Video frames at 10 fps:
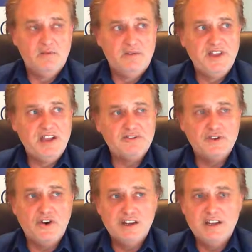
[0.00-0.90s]
without
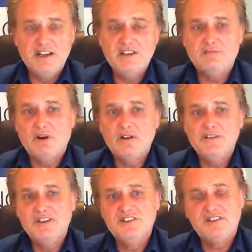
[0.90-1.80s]
trying to get into
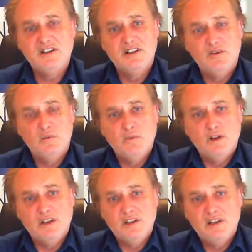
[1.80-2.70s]
politics,
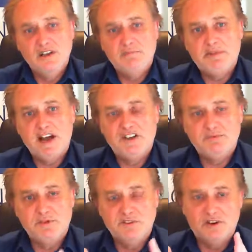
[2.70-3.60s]
in the
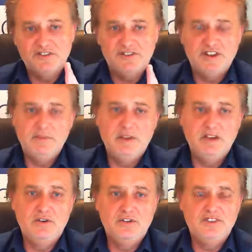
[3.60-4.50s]
past, we've got so
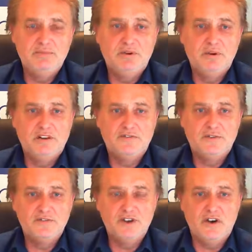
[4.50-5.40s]
many goods imported
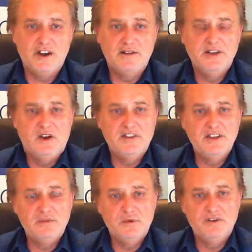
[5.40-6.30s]
from China. I
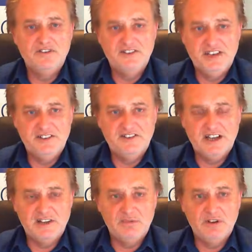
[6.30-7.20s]
think the world is now
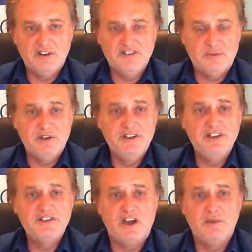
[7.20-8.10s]
starting to realise that we
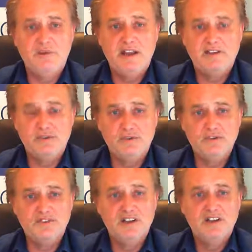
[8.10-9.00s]
need to open our
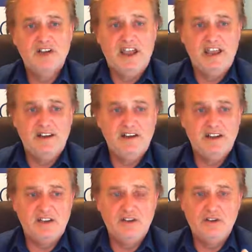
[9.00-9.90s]
doors
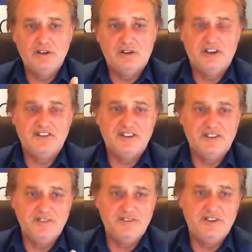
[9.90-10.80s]
and utilise
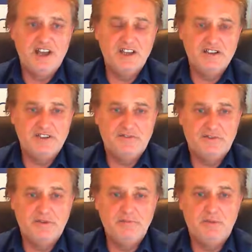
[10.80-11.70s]
different nations
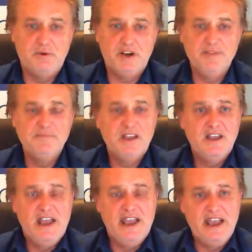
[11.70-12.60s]
for importing.
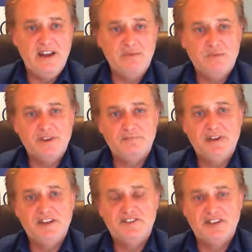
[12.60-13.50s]
And what the
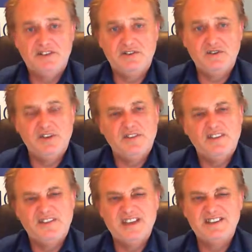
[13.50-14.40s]
banks tend to do,
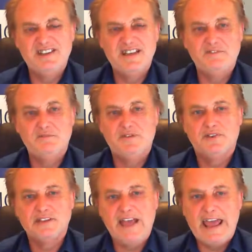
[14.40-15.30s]
they tend to have a bit
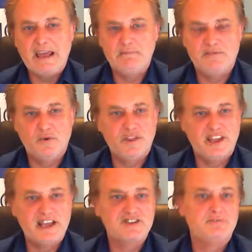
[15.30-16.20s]
of a lag before
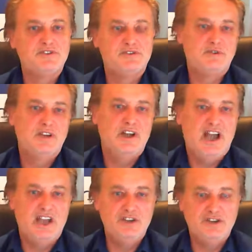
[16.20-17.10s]
they catch up to
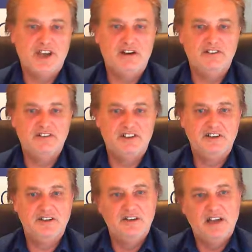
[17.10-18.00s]
a new
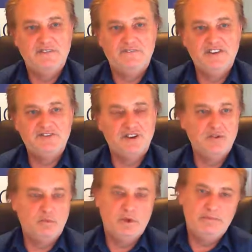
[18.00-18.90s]
currency. At
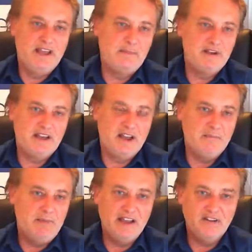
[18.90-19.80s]
Finstro, we'd be happy to
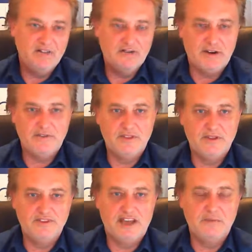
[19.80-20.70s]
go bang straight from
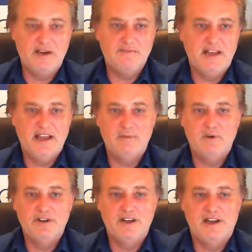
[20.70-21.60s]
the day one and
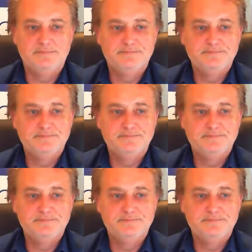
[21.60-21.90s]
word go.